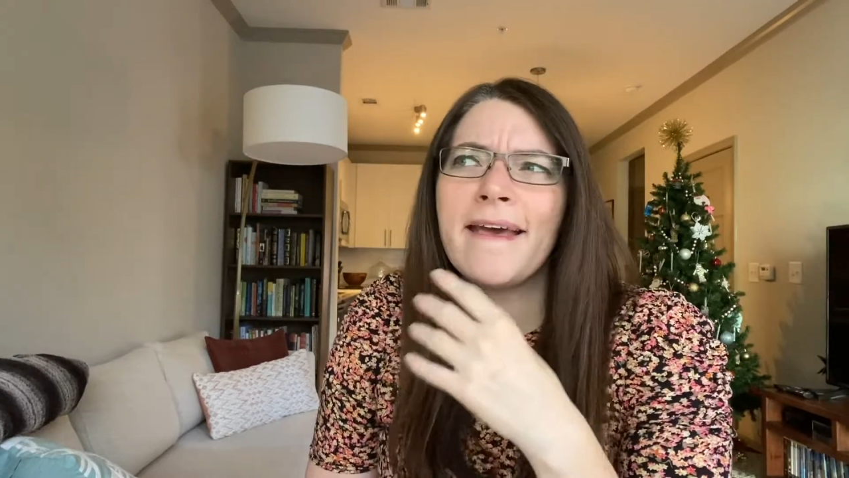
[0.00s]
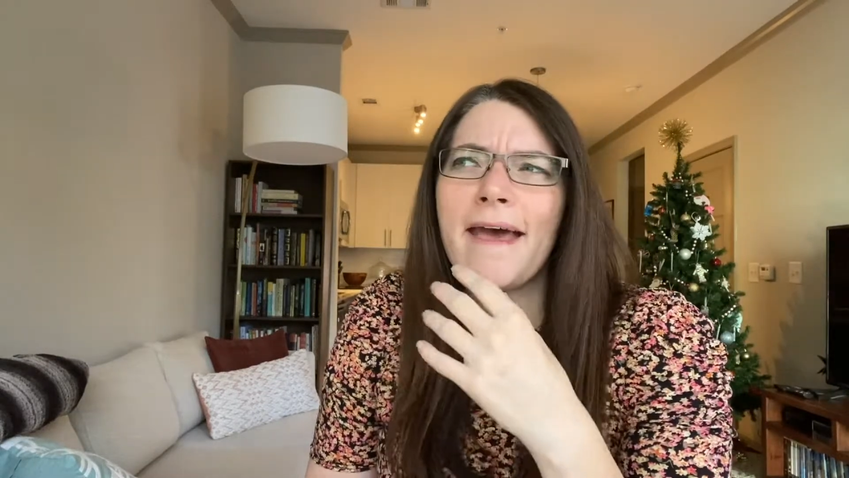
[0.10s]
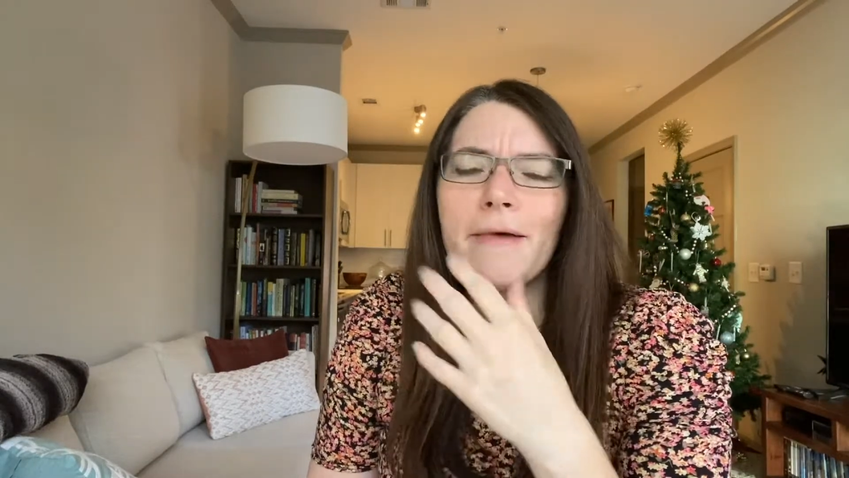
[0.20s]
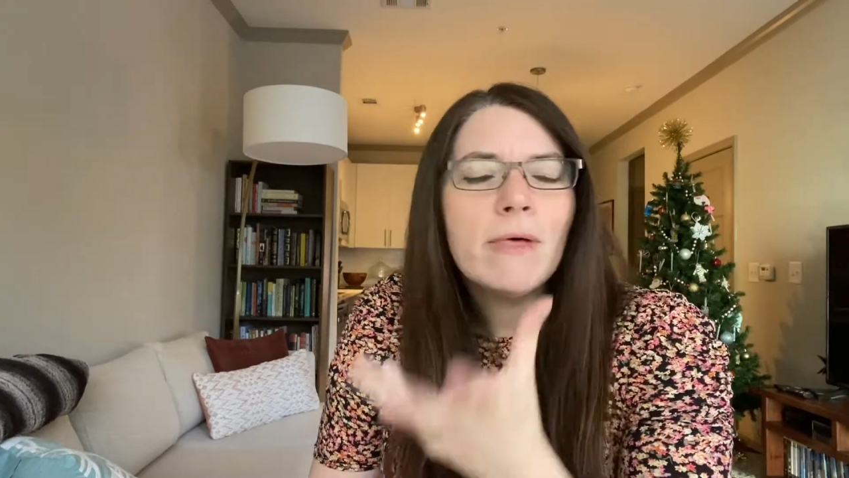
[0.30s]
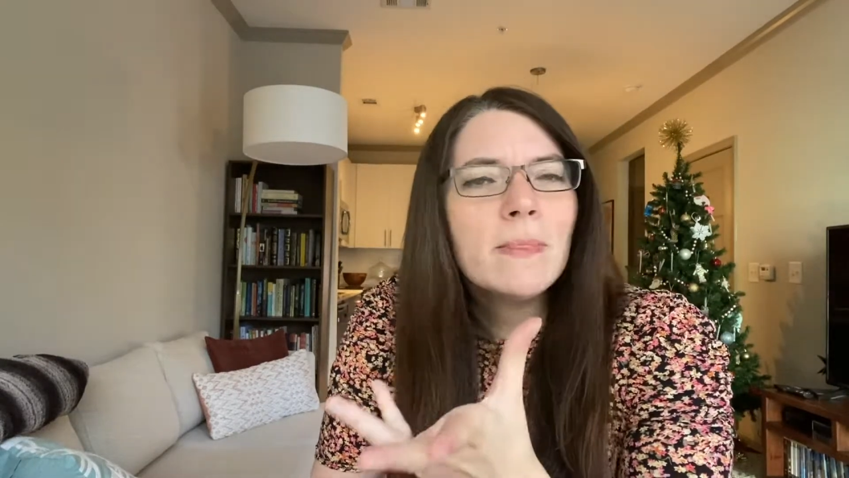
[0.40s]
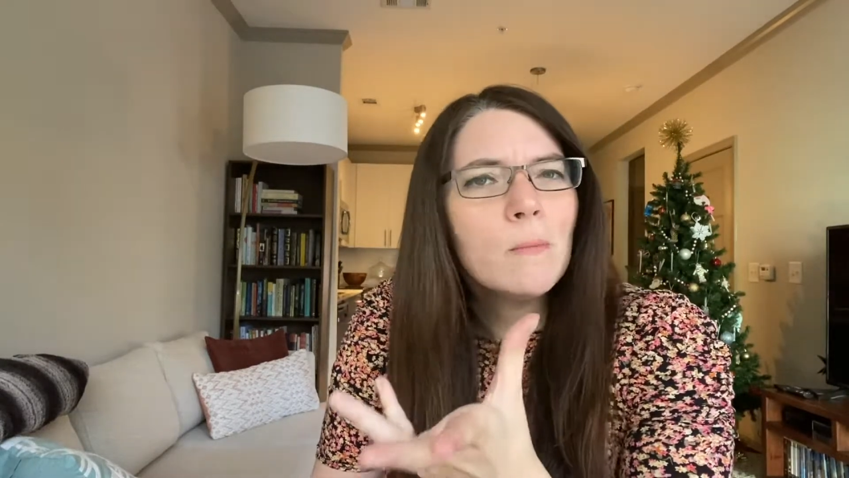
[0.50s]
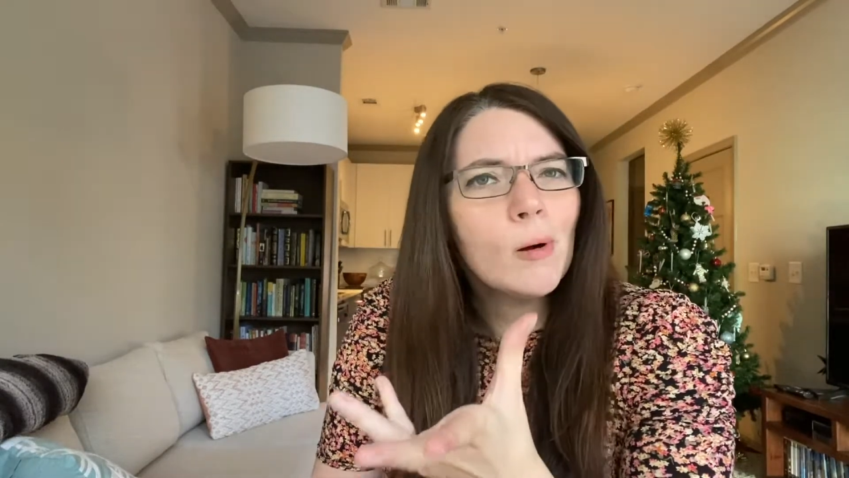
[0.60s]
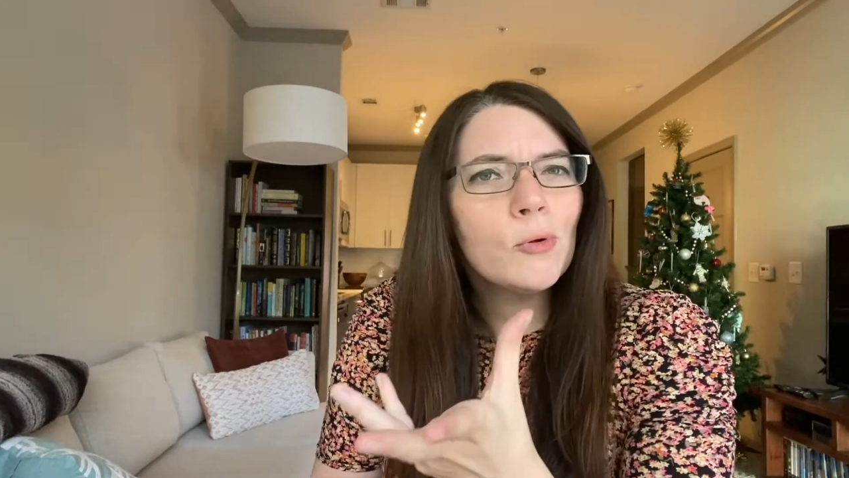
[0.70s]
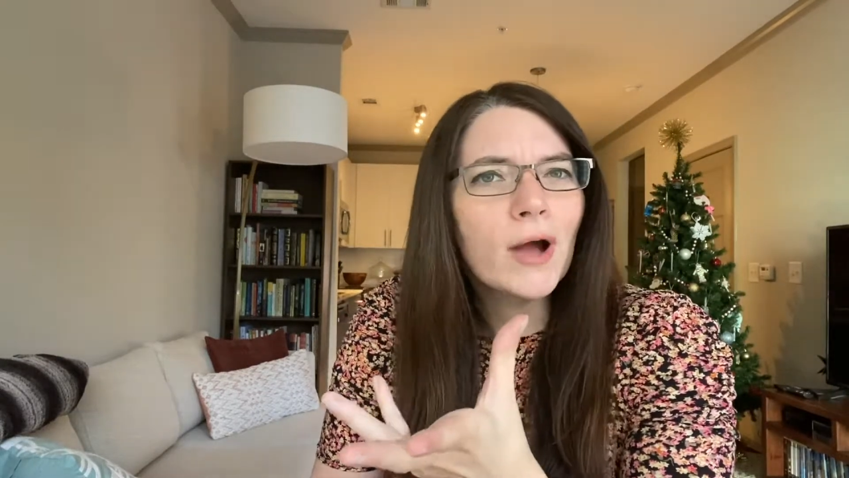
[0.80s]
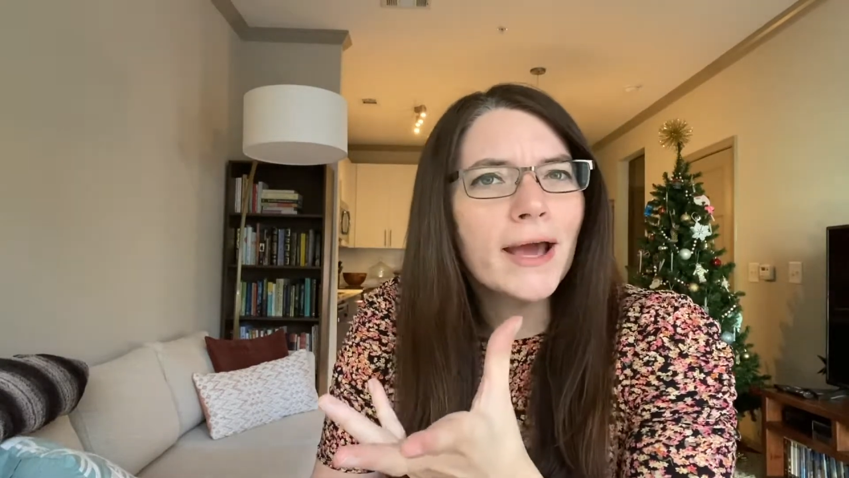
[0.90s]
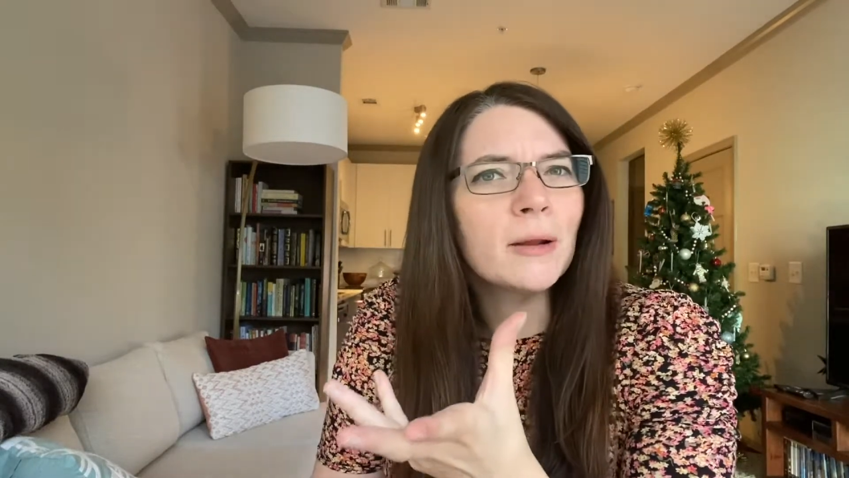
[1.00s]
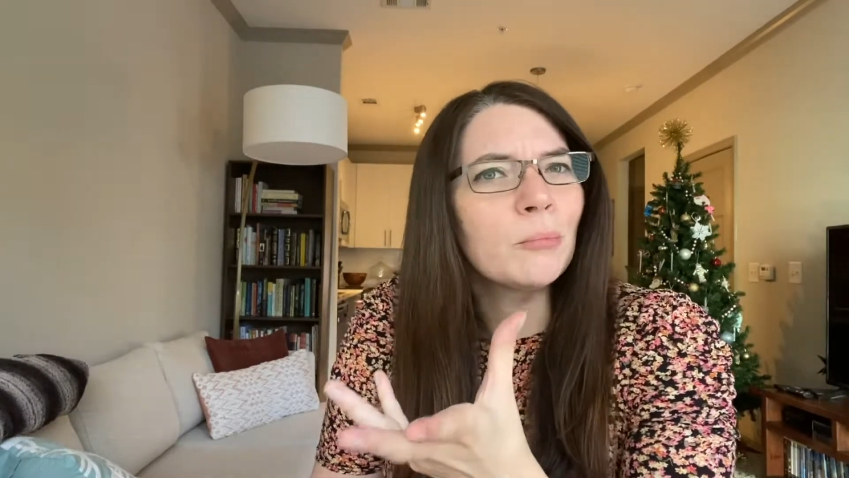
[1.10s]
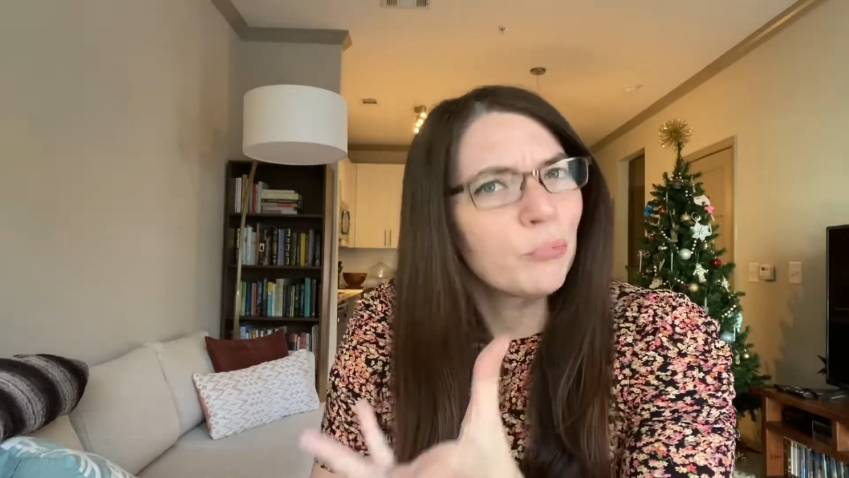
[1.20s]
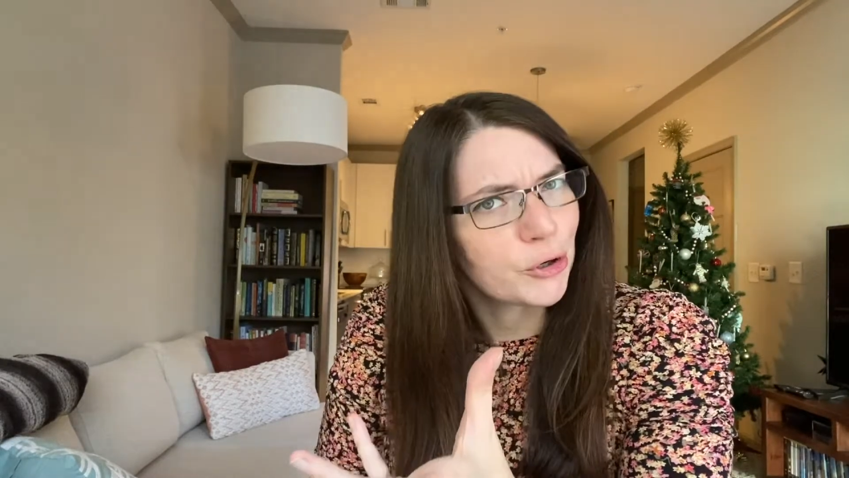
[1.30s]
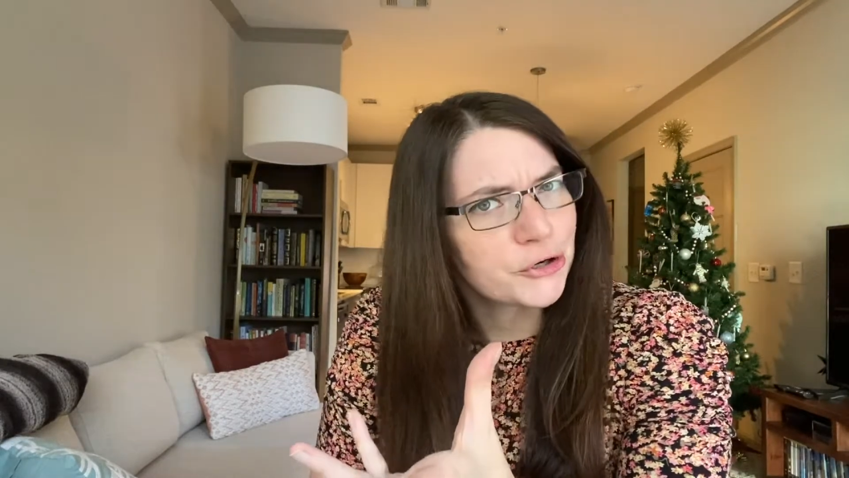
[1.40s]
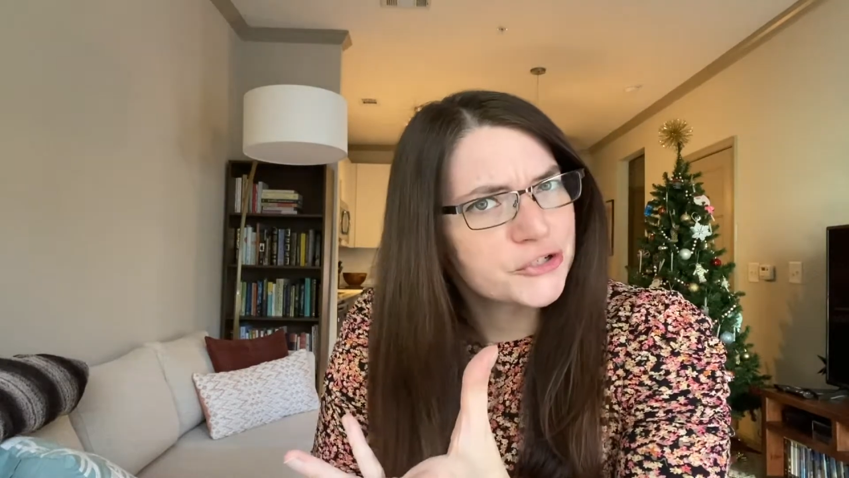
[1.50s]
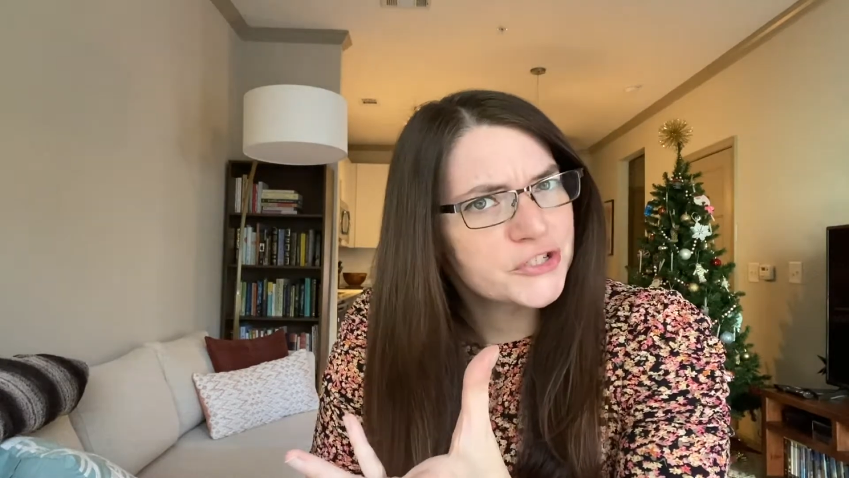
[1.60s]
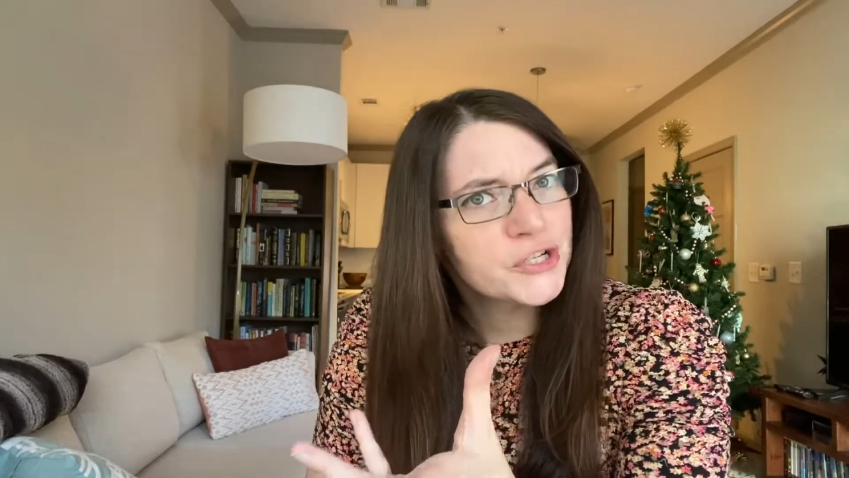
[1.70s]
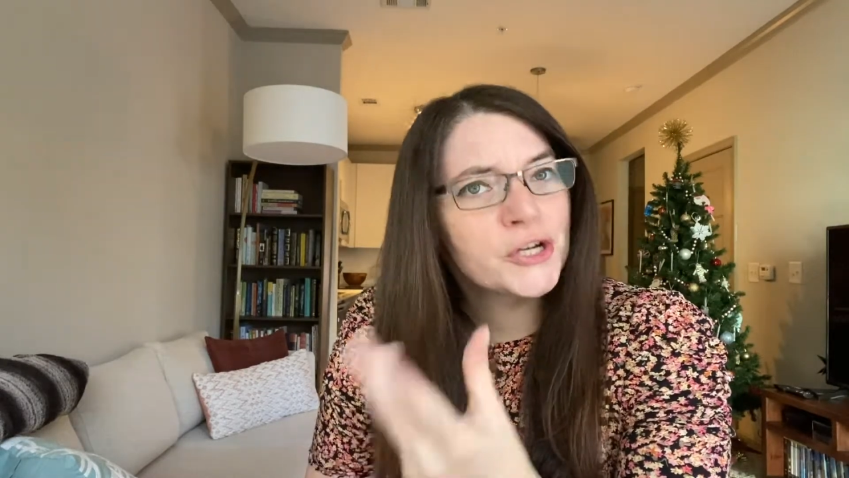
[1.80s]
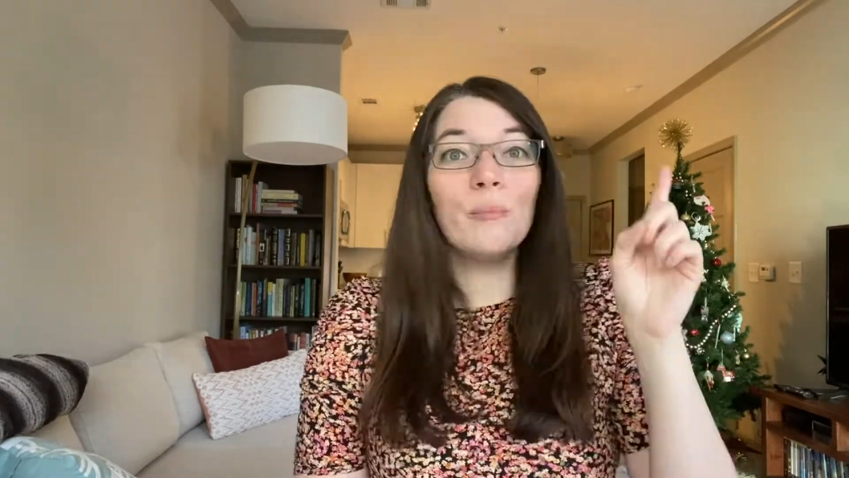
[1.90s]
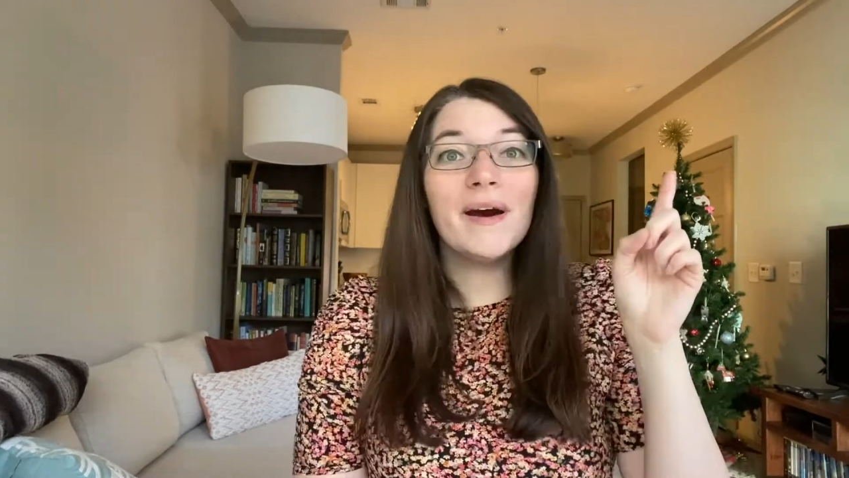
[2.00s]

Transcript: And then the bubble kind of burst.